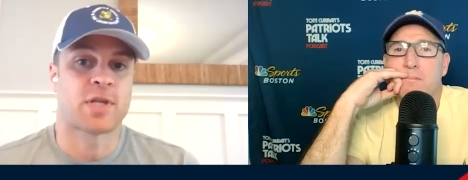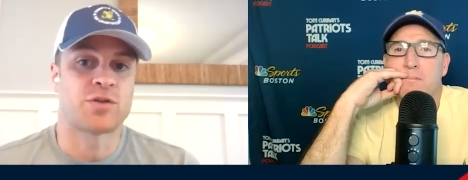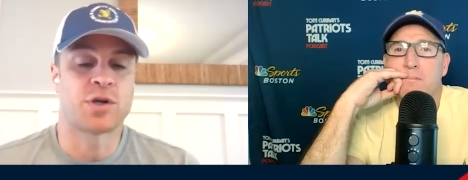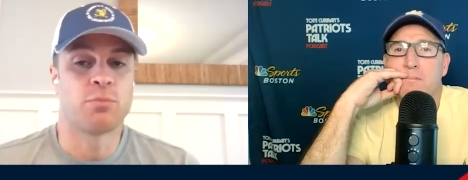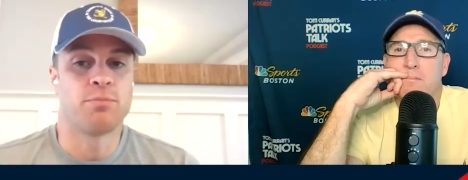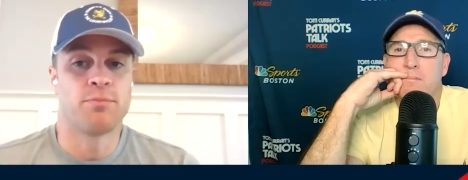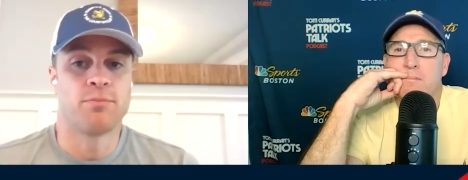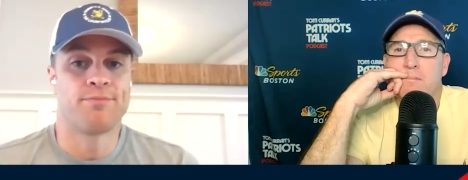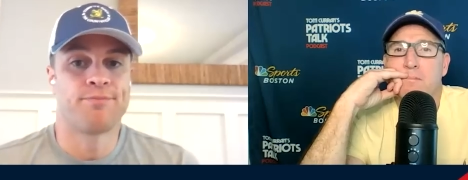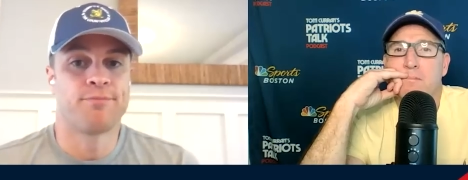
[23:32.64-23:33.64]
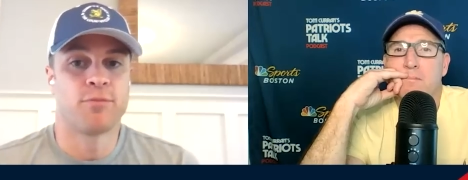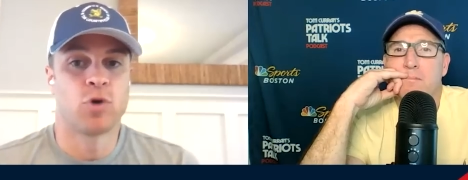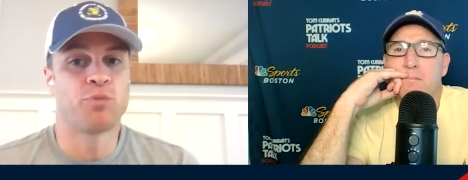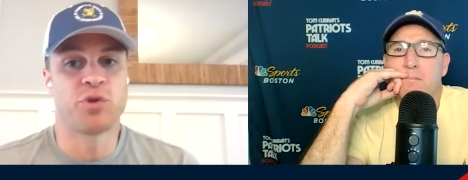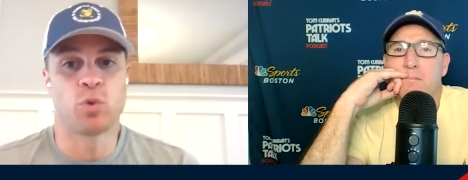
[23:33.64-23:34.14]
Speaker 1: so
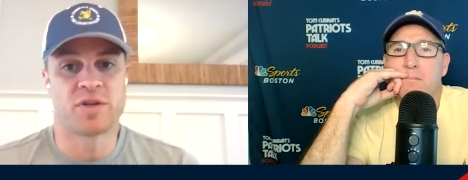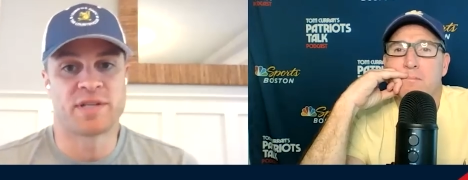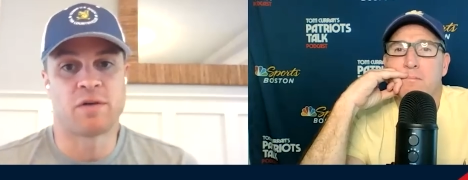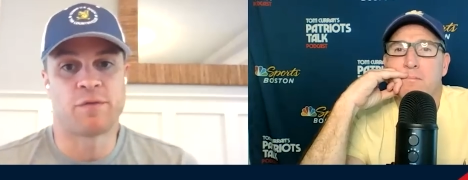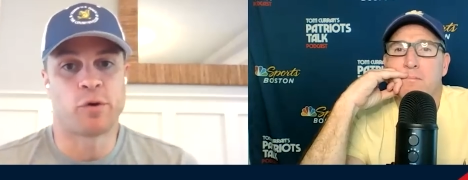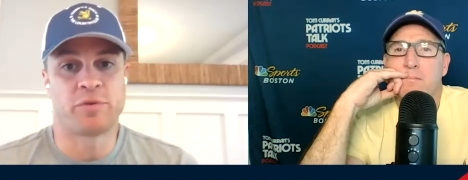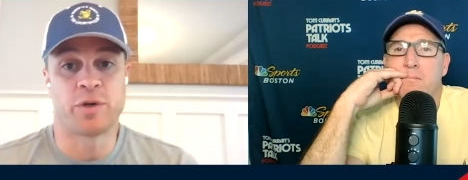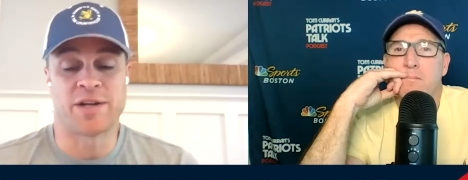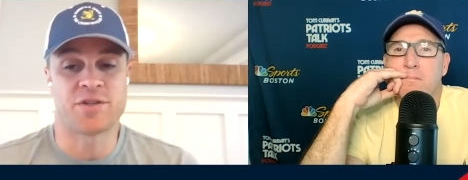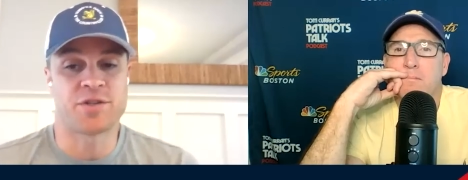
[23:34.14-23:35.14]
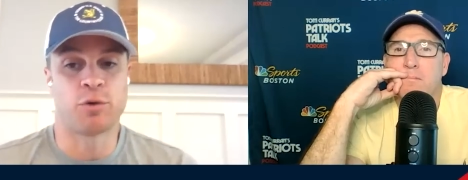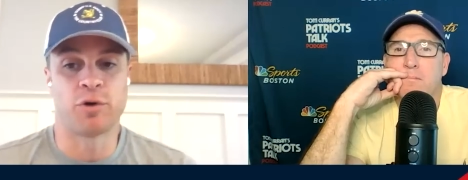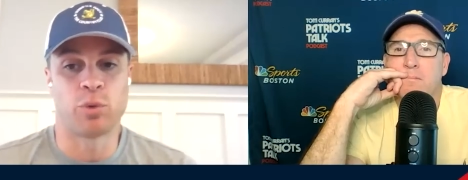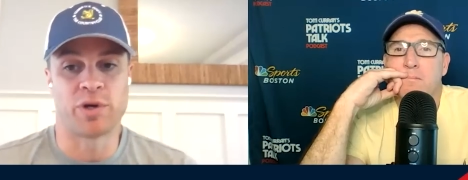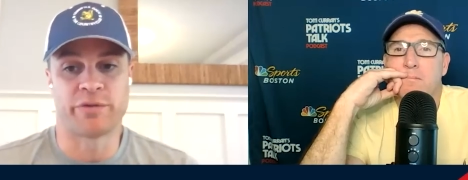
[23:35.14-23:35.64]
hopefully it works out for him too. I just don't
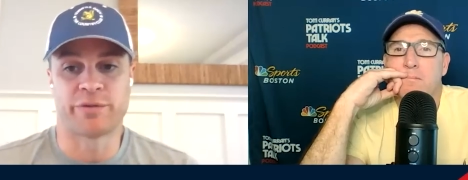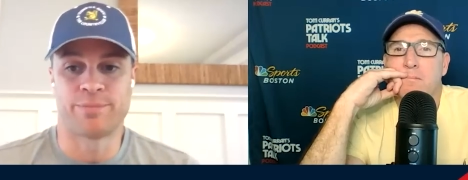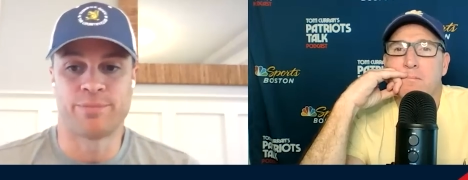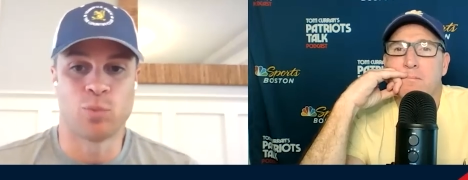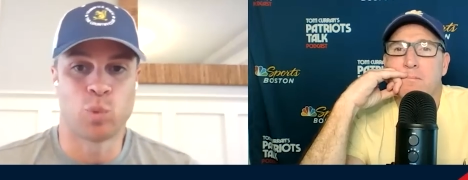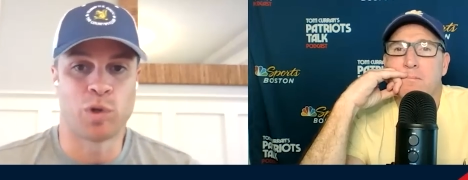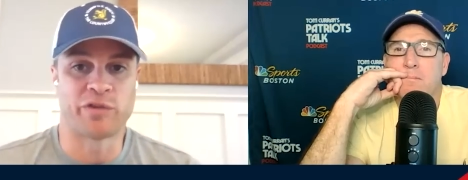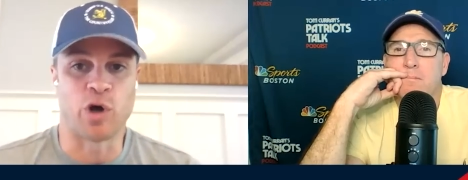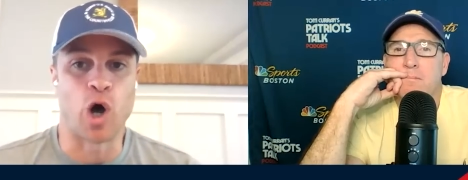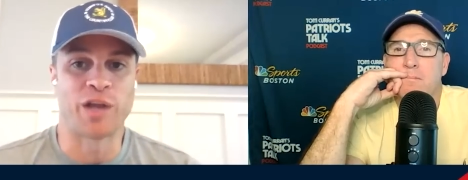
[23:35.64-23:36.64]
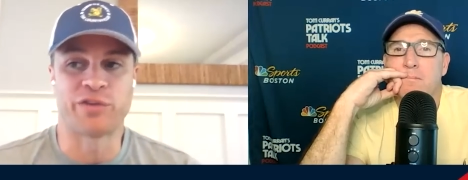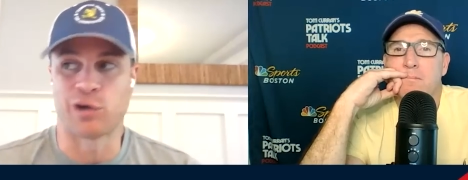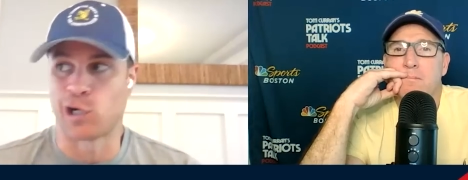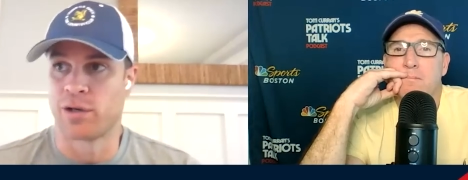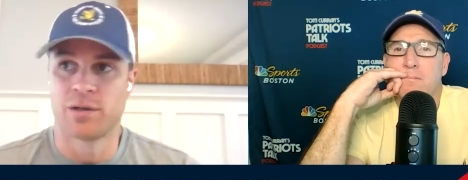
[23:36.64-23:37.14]
know what his, what his odds
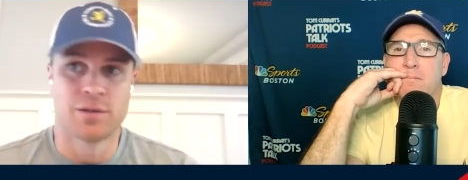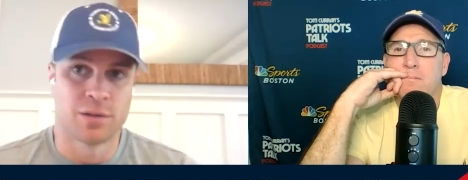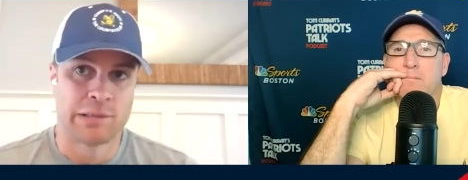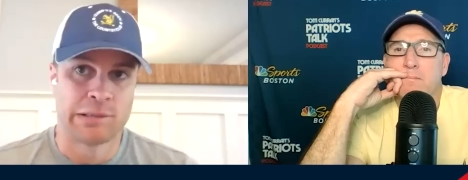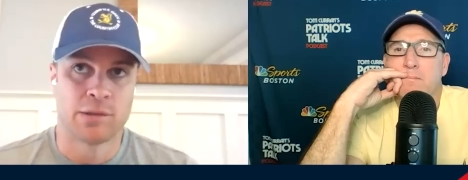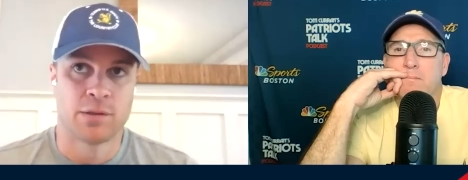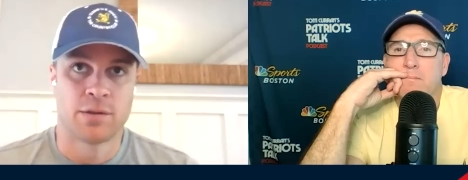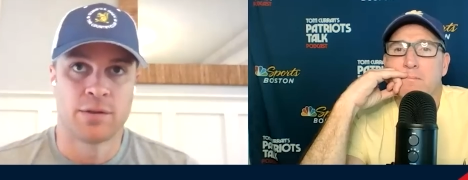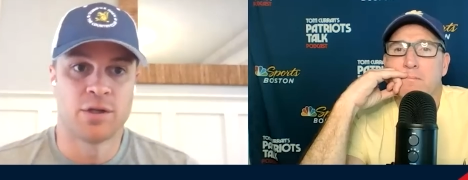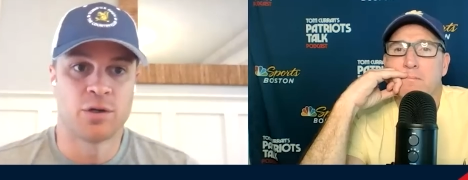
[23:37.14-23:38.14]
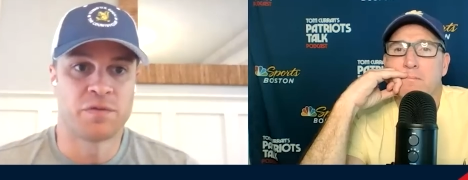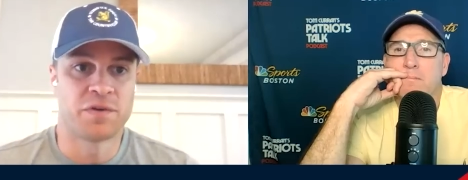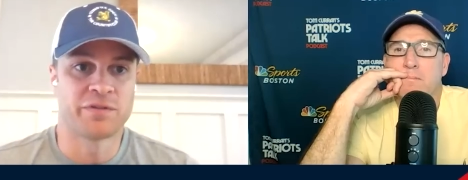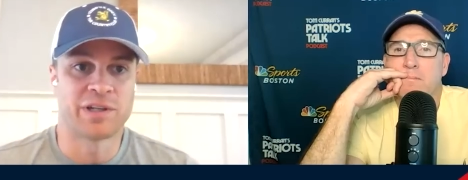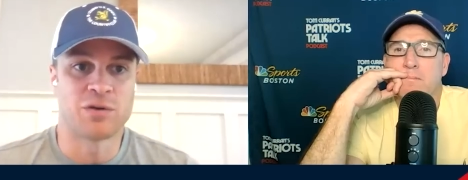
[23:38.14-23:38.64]
are. You know, it
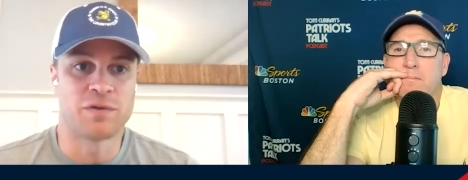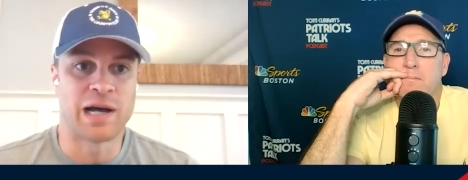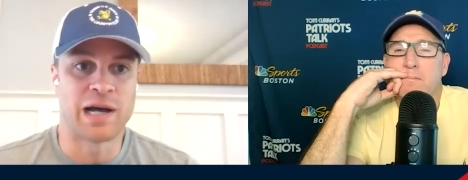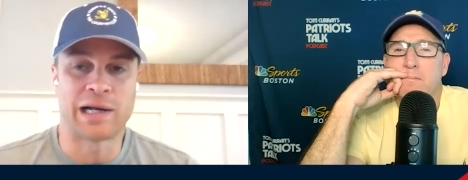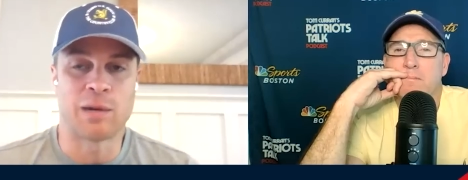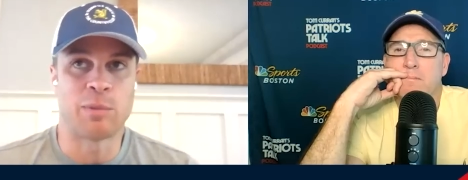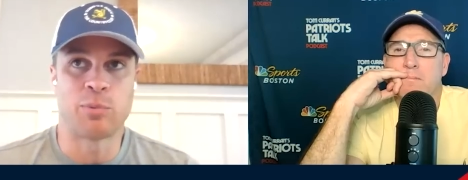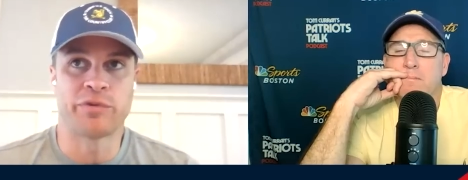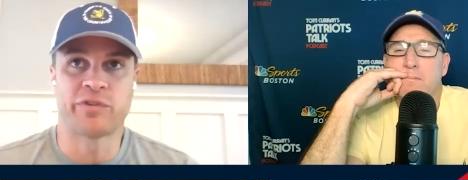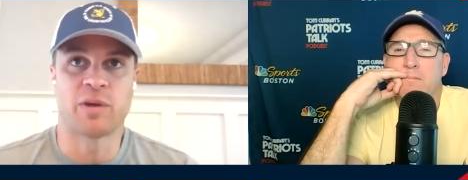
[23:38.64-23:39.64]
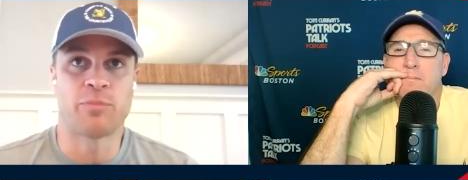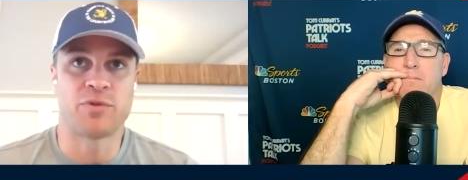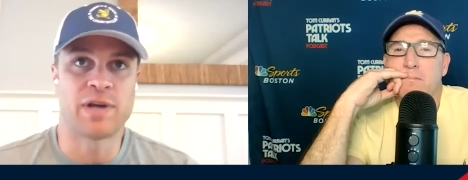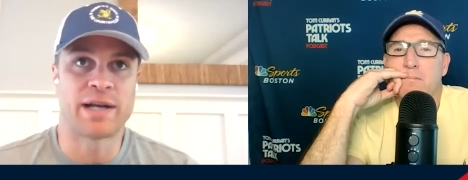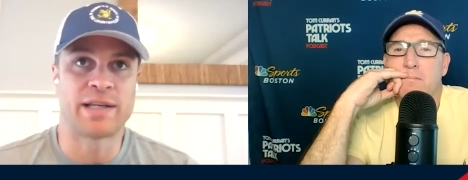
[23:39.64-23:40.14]
feels like you've got to come up with something.
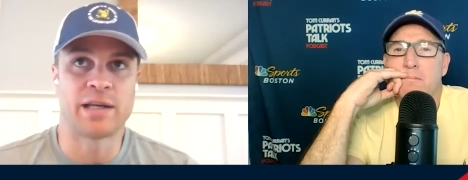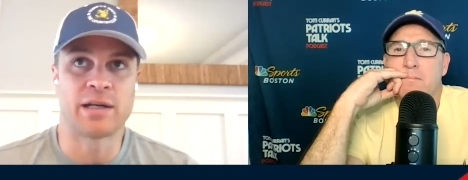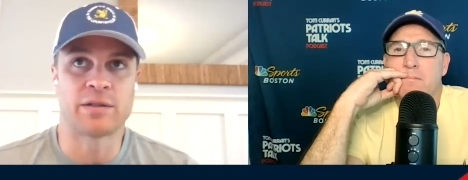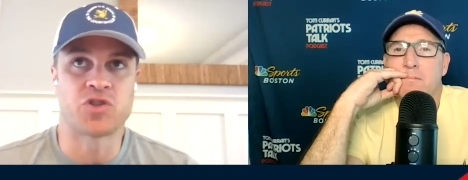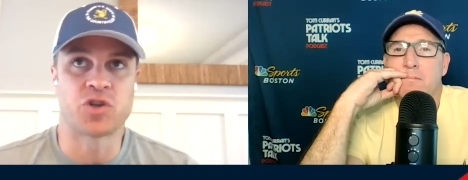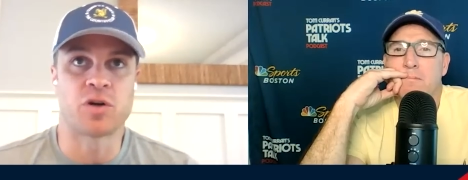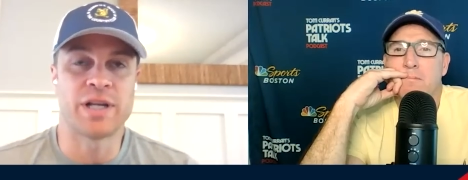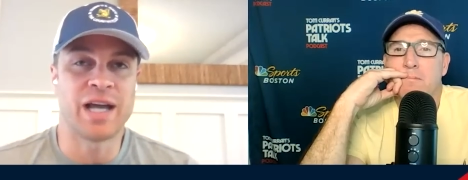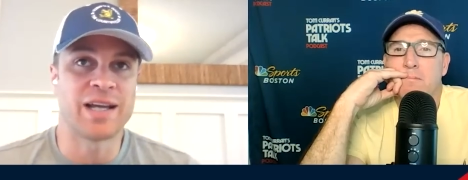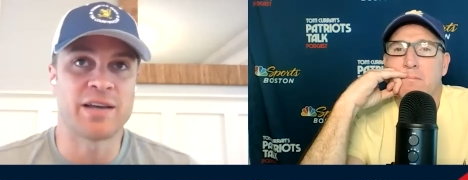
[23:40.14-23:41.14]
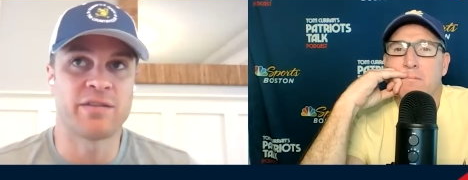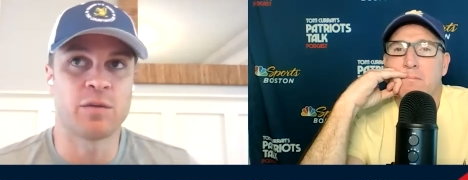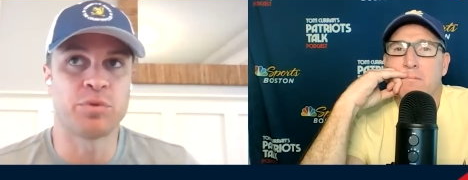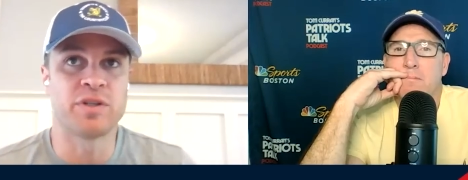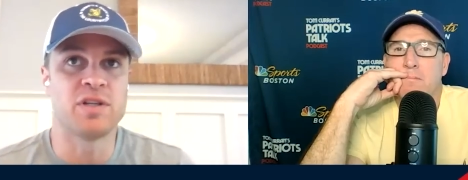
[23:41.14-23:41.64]
You've got to get a jury, I guess, to
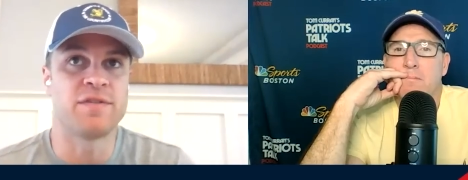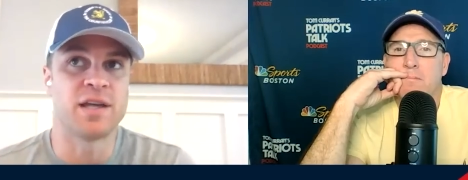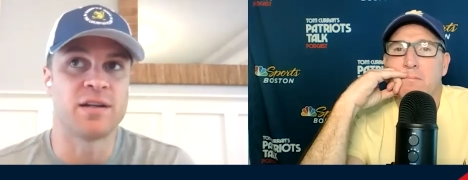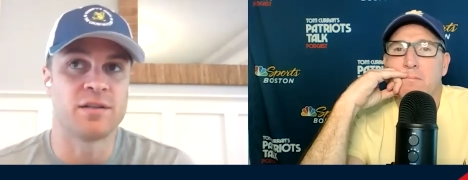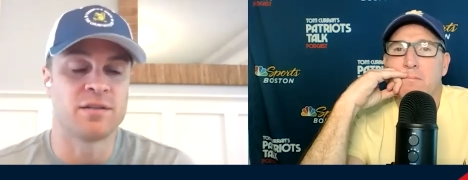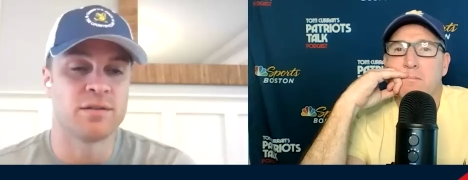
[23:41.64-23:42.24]
believe that